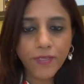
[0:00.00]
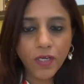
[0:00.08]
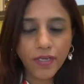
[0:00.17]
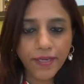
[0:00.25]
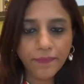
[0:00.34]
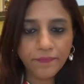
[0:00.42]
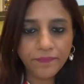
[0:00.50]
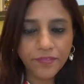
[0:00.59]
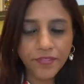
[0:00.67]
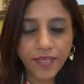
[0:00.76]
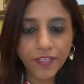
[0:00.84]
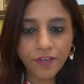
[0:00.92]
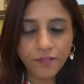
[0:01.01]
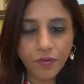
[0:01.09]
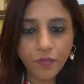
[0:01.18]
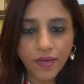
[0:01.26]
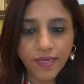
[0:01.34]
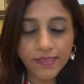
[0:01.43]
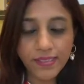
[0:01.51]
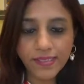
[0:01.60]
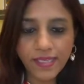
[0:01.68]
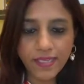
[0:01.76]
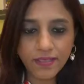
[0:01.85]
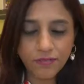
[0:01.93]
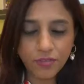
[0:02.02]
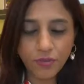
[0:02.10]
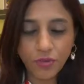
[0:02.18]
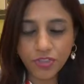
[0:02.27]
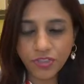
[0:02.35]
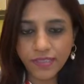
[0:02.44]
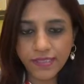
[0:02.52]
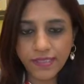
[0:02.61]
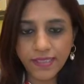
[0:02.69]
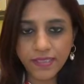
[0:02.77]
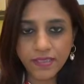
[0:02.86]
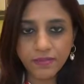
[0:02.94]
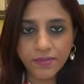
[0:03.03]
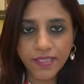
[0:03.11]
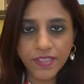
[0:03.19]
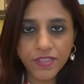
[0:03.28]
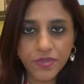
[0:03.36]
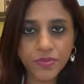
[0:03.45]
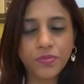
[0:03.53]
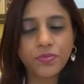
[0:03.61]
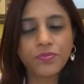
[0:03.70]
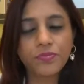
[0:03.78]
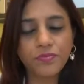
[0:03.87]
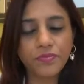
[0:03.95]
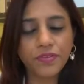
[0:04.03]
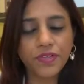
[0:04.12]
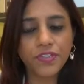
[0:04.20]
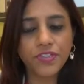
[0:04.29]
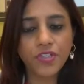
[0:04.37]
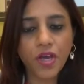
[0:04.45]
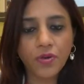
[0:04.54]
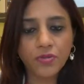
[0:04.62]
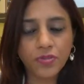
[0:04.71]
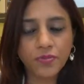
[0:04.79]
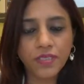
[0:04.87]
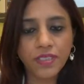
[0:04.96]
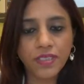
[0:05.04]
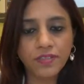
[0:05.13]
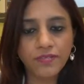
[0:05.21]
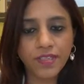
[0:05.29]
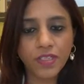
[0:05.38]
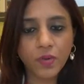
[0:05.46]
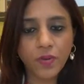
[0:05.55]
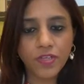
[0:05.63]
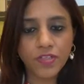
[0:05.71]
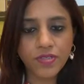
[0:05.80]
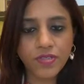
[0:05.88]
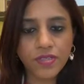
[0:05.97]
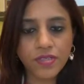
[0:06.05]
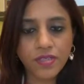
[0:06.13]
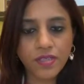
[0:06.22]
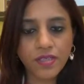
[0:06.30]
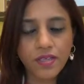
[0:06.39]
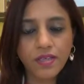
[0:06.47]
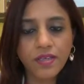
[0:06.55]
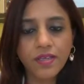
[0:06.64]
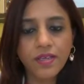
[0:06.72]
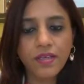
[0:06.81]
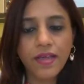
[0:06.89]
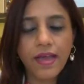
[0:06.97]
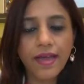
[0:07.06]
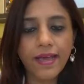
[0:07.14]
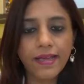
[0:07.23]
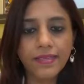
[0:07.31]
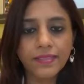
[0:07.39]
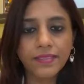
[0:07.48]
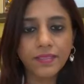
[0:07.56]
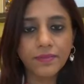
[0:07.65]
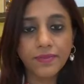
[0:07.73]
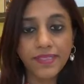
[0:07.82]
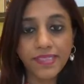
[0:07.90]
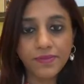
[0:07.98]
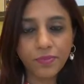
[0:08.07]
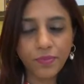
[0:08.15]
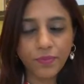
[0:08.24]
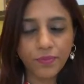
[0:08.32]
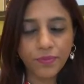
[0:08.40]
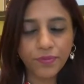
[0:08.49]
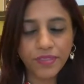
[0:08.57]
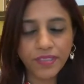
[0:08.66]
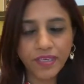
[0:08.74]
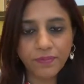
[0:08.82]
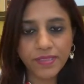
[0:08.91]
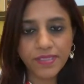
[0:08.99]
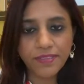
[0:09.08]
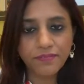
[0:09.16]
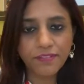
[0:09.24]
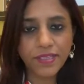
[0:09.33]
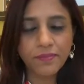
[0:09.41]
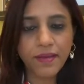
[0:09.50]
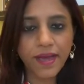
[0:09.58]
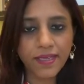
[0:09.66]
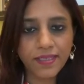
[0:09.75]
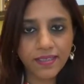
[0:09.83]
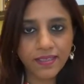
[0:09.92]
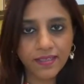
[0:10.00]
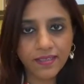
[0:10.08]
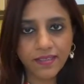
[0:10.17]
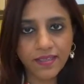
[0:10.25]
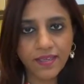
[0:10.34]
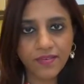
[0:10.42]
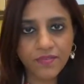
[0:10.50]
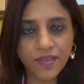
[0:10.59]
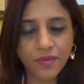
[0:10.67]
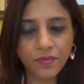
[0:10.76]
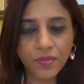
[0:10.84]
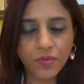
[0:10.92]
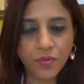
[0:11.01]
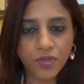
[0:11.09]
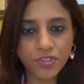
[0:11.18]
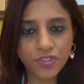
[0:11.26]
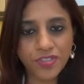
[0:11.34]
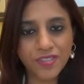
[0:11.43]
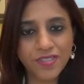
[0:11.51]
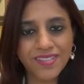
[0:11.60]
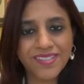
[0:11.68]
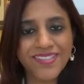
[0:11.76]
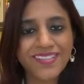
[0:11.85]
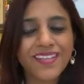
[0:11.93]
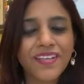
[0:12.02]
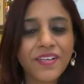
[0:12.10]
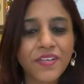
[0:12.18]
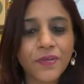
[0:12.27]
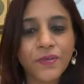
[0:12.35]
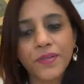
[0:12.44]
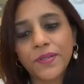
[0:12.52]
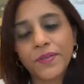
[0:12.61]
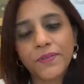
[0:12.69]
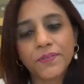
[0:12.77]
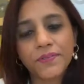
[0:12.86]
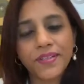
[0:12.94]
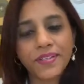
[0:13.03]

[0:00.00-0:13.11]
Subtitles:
Okay, thank you everyone. As I said, if you're watching this later, please do reach out to me if any questions, and please put your comments and feedback whenever you watch this video.